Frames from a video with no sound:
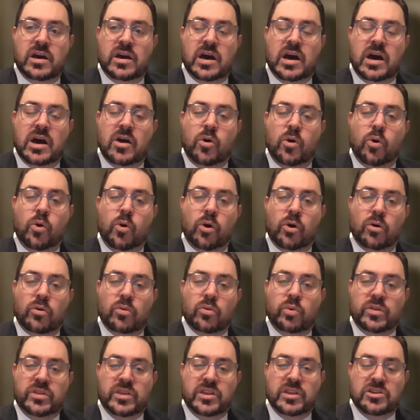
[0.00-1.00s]
or
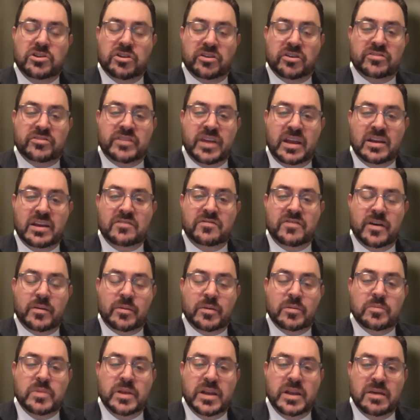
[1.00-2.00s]
within your extended family
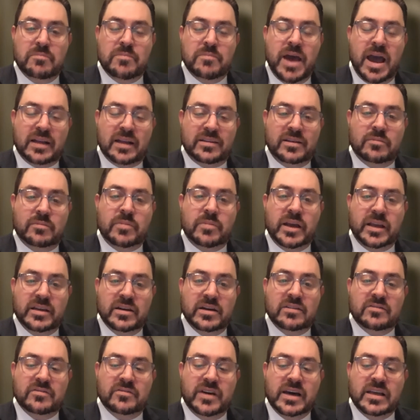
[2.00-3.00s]
been impacted by
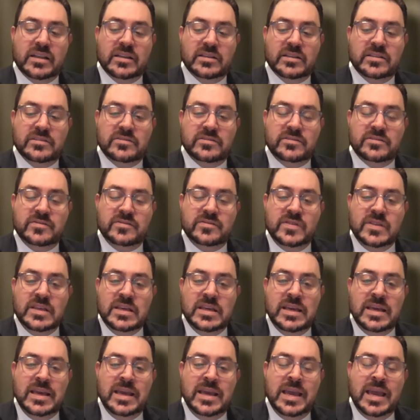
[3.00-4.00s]
gun violence?
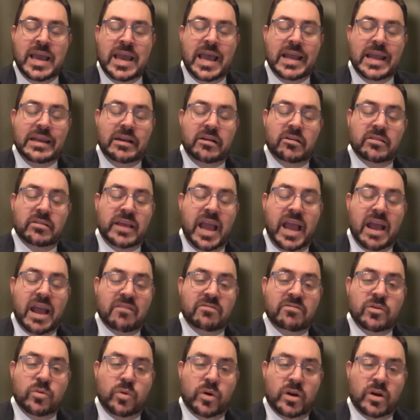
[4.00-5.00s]
And nearly
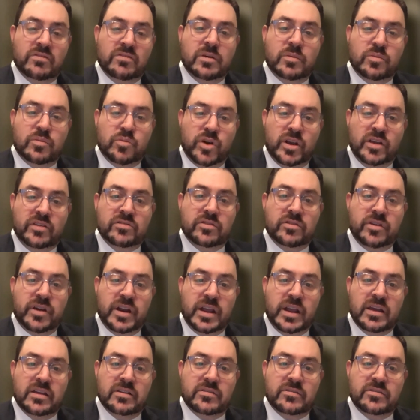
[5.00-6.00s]
every one of them raised their
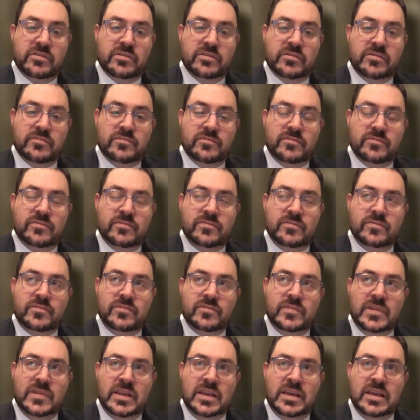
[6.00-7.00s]
hands.
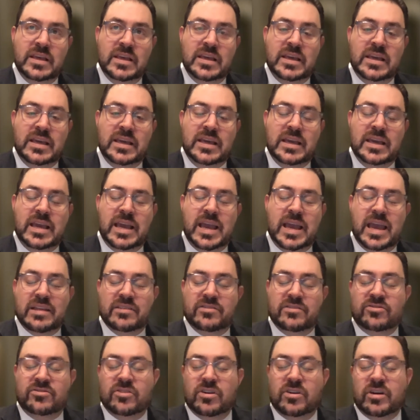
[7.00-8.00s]
And
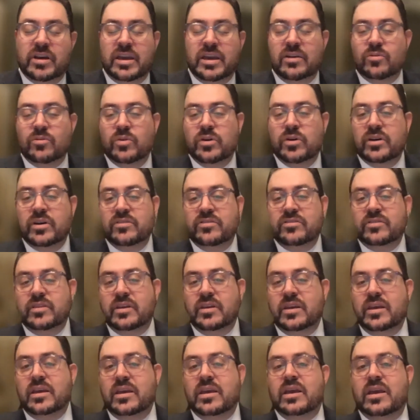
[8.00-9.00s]
so it was
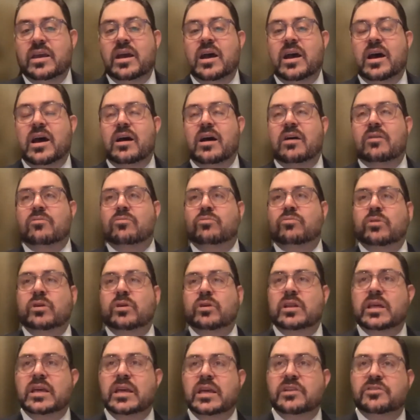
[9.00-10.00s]

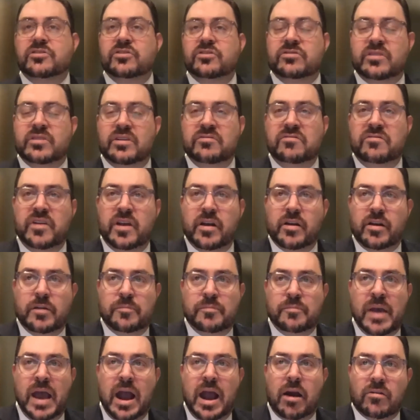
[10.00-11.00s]
really just a very
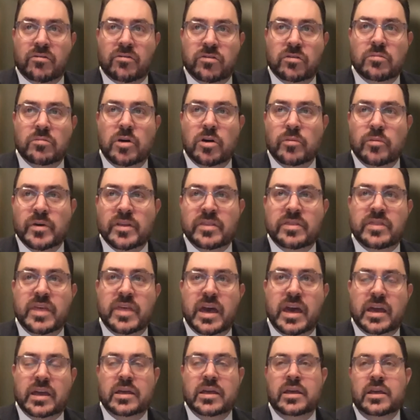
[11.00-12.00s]
powerful moment
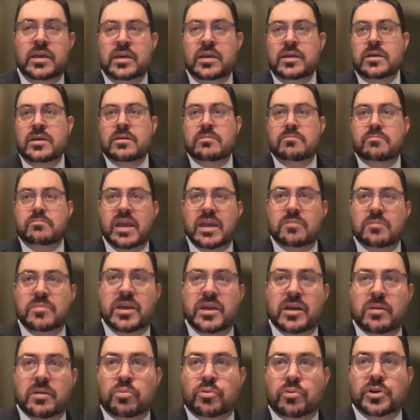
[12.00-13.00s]
that made me
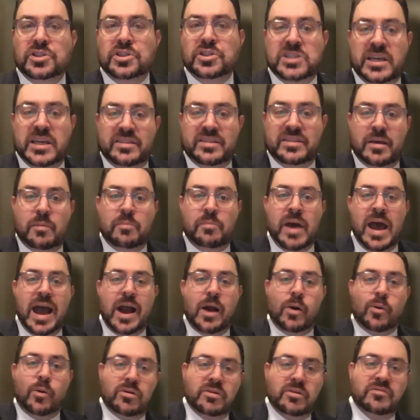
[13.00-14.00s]
appreciate the
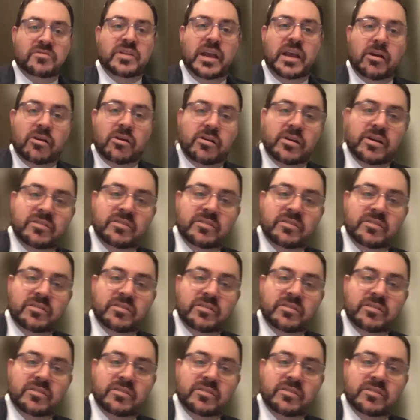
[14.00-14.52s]
power of narrative.